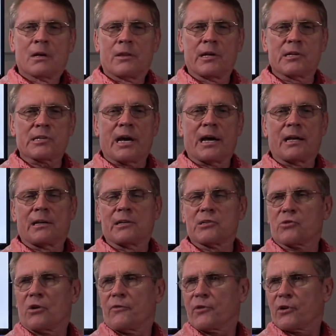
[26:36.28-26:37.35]
These
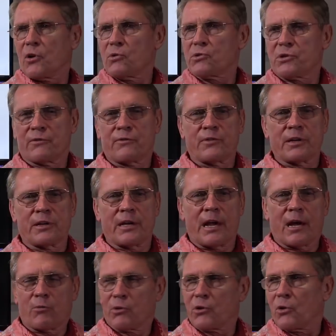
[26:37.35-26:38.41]
islands are off the coast of uh,
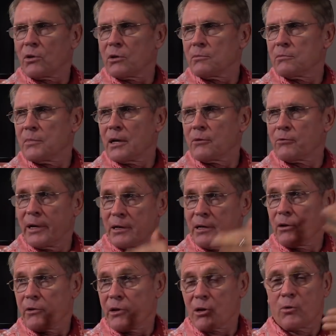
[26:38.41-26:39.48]
Ecuador, uh, right
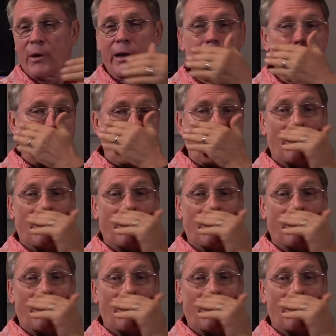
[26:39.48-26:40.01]
near the equator.